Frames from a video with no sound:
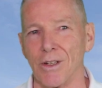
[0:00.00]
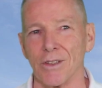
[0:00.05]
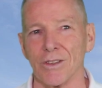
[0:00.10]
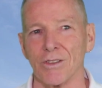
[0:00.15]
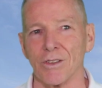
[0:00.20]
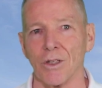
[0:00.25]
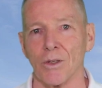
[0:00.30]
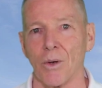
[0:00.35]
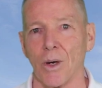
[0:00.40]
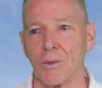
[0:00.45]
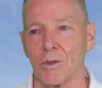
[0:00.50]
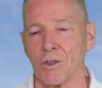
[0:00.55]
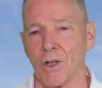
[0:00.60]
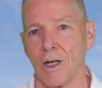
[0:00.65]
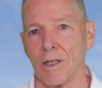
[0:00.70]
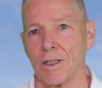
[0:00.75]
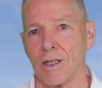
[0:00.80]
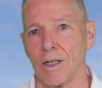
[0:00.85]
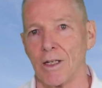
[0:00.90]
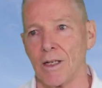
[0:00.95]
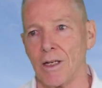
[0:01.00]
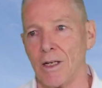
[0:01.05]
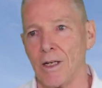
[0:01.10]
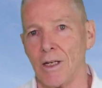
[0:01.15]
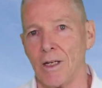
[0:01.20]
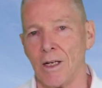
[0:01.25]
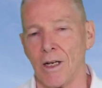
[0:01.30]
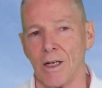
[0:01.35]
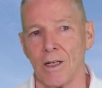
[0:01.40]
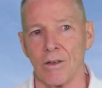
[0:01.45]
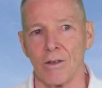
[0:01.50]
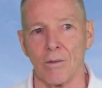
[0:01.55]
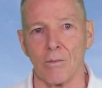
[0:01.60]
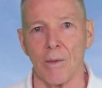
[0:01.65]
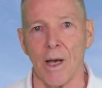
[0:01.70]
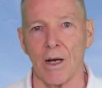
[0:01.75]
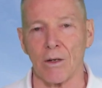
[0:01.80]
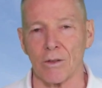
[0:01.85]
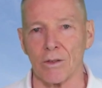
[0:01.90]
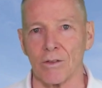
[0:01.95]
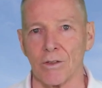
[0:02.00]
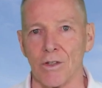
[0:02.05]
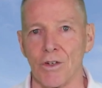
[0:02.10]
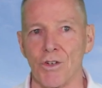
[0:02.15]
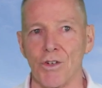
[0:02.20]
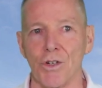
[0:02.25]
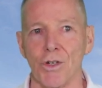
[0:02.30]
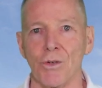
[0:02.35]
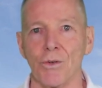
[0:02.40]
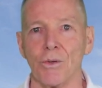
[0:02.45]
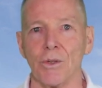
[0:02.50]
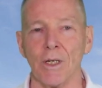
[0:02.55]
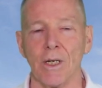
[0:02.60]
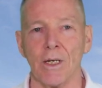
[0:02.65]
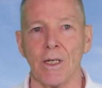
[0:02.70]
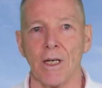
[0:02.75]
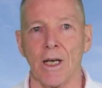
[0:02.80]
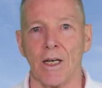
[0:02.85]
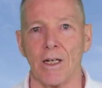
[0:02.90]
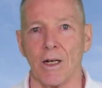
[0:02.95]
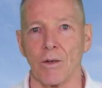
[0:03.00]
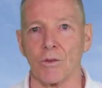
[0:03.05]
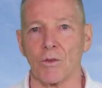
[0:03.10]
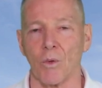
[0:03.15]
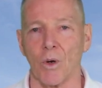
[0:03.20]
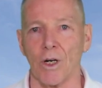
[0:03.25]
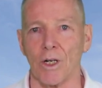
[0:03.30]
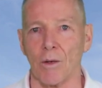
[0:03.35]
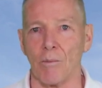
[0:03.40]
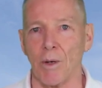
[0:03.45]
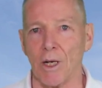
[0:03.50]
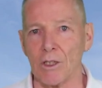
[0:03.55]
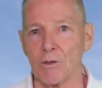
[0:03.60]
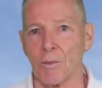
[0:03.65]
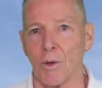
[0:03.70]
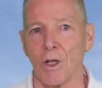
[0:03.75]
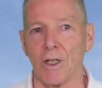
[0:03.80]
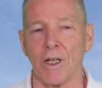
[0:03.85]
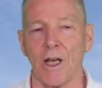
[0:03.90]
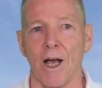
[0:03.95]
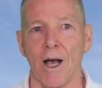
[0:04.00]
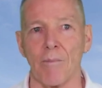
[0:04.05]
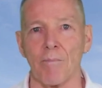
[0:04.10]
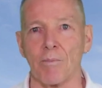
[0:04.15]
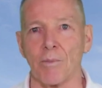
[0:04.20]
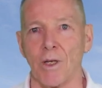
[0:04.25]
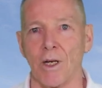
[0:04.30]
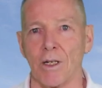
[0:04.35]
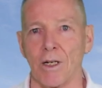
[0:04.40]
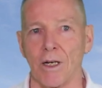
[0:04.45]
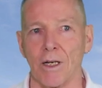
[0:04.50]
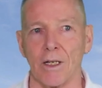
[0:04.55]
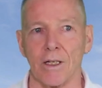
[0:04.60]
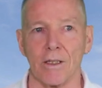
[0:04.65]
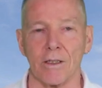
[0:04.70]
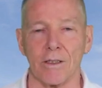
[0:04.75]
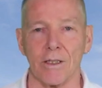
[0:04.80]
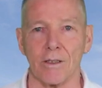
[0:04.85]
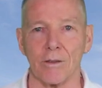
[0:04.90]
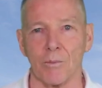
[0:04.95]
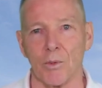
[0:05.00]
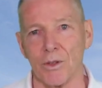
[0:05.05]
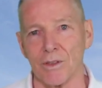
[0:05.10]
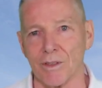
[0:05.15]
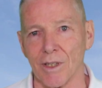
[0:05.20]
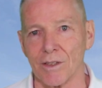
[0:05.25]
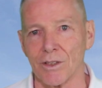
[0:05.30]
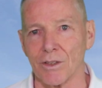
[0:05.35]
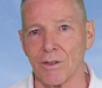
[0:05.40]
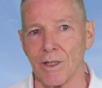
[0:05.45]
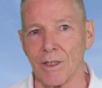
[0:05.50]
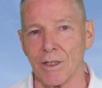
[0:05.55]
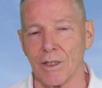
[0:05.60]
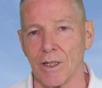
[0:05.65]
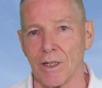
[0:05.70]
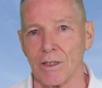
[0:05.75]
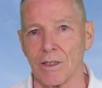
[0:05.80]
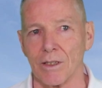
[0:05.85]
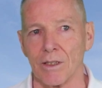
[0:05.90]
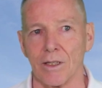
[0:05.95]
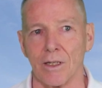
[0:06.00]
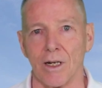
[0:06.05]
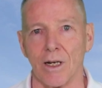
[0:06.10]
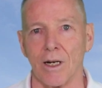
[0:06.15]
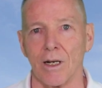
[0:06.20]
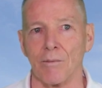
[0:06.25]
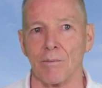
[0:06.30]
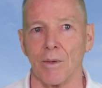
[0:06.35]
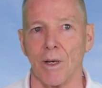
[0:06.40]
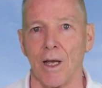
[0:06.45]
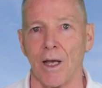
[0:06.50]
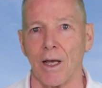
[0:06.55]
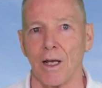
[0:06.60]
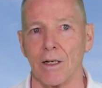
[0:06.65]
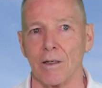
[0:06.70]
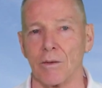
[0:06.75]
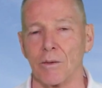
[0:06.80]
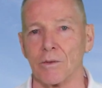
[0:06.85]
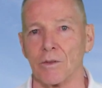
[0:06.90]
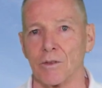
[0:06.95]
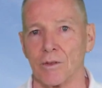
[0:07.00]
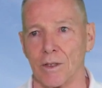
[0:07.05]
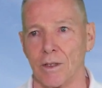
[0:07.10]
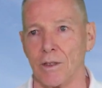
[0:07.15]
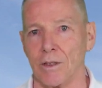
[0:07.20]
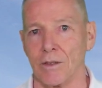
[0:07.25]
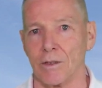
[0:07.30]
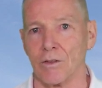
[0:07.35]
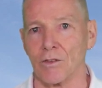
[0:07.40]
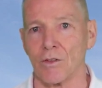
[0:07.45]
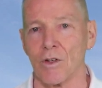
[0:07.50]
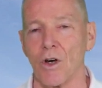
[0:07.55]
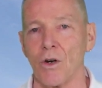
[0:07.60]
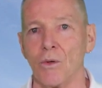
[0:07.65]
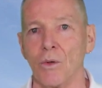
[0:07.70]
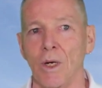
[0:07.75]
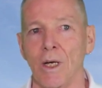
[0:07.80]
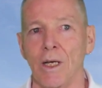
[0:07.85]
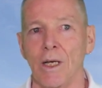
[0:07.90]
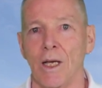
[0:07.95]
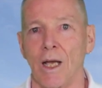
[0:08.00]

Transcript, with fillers: Years ago, I was hiking in the mountains in June and I was wearing a baseball cap and I didn't put sunscreen on um, and it was in the snow